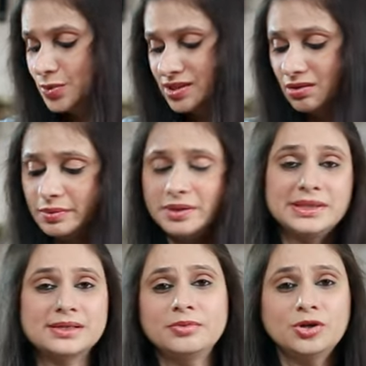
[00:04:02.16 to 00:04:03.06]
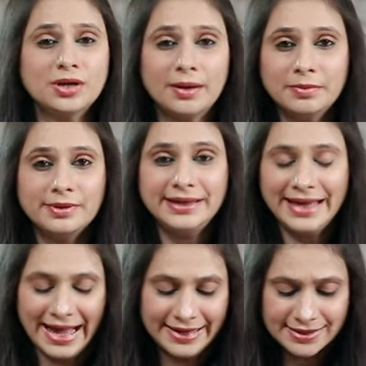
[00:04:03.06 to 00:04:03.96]
you serve it with some cucumber and
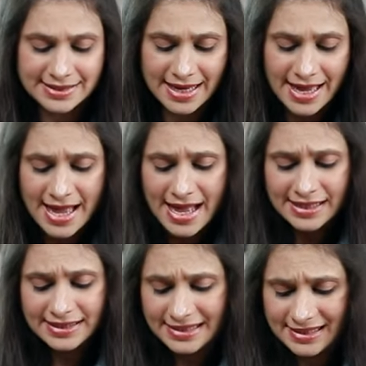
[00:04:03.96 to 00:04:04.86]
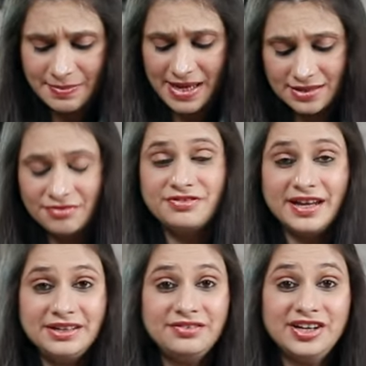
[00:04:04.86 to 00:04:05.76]
carrots. This makes a
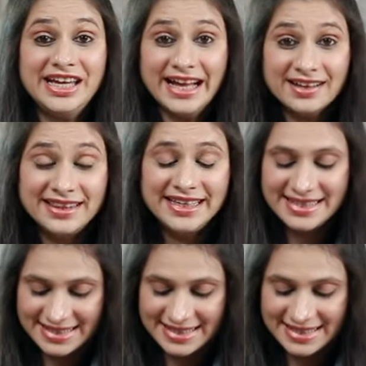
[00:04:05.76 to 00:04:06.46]
very, very healthy